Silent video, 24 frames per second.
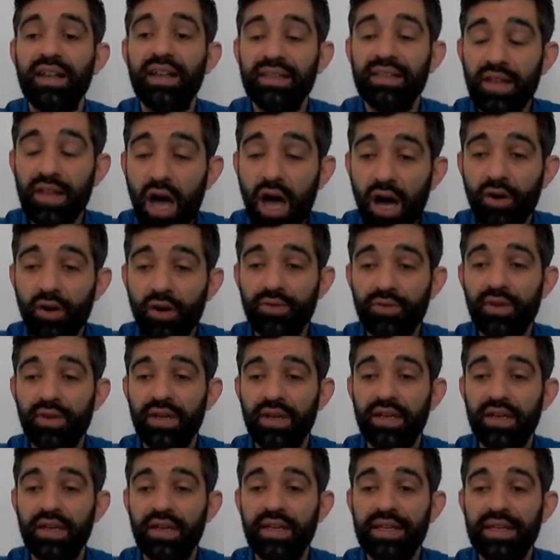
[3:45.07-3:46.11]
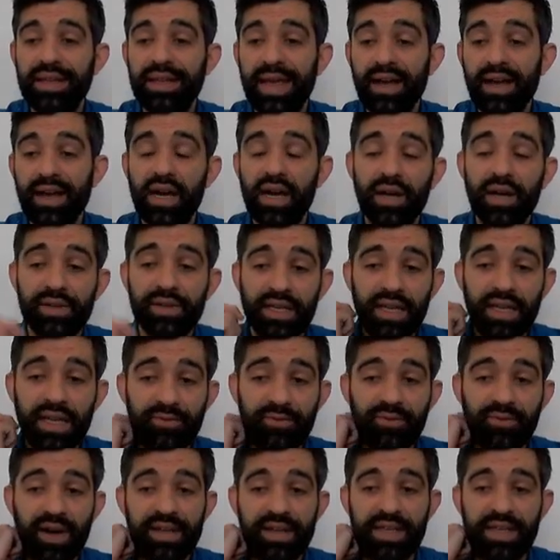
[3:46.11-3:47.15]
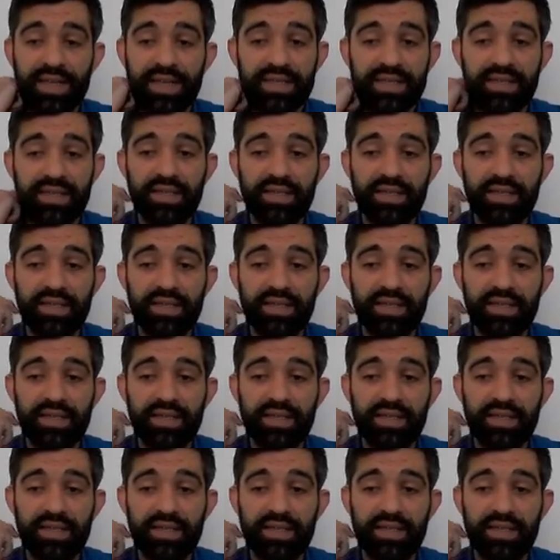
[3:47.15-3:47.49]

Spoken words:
known in the accounting and finance